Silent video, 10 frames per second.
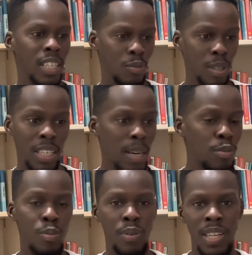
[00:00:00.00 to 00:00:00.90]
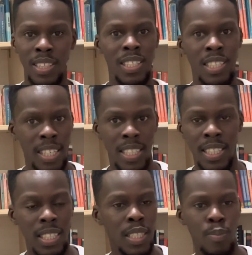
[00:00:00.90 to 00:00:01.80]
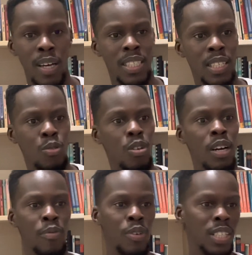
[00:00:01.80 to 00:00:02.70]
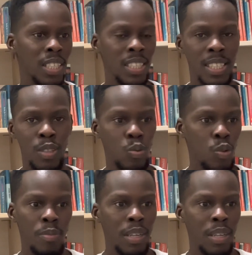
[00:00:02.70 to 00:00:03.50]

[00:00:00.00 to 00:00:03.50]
When it comes to penalties, yes, he did his part in the World Cup for Argentina to win,